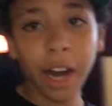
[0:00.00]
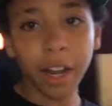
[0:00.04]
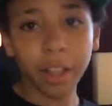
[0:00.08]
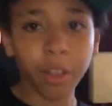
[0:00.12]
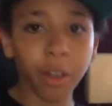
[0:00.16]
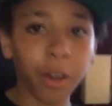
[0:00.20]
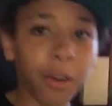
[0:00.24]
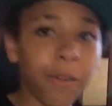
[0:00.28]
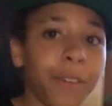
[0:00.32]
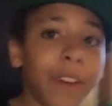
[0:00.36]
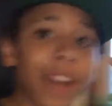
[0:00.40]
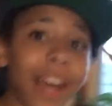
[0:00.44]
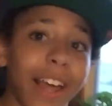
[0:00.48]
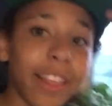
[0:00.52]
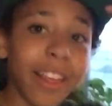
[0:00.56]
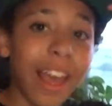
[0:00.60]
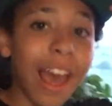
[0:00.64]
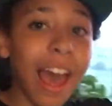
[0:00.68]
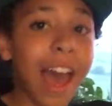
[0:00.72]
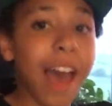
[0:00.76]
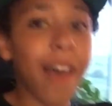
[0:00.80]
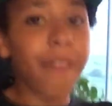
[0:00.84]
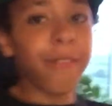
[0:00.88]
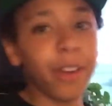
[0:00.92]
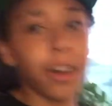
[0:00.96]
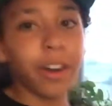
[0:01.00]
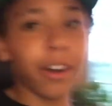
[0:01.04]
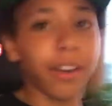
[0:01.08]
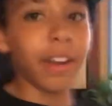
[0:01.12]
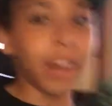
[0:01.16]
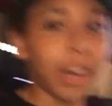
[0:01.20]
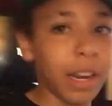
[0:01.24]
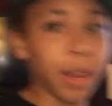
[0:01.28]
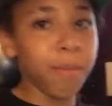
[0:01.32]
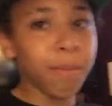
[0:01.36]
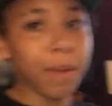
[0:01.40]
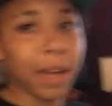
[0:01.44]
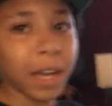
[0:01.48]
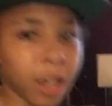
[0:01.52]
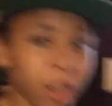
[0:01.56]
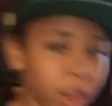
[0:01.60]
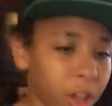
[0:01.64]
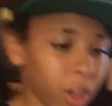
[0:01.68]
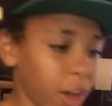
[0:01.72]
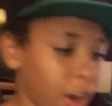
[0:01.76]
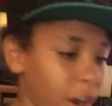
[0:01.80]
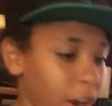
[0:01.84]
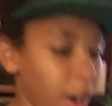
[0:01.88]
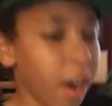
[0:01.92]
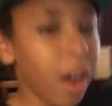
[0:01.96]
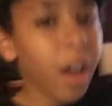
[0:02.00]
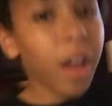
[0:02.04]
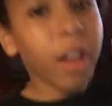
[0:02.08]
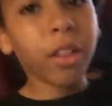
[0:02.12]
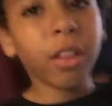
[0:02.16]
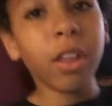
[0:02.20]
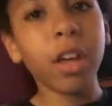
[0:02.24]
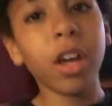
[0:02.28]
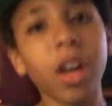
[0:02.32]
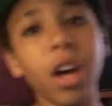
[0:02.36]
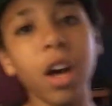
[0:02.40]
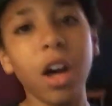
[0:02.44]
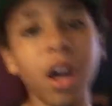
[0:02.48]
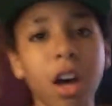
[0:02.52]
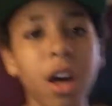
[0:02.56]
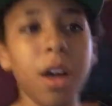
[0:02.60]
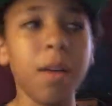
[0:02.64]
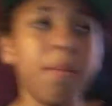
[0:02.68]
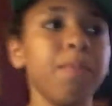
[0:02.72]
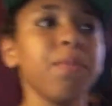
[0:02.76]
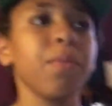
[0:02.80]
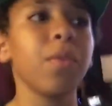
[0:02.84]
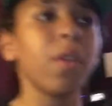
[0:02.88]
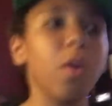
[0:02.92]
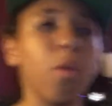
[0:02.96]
right, so if you guys haven't already, make sure to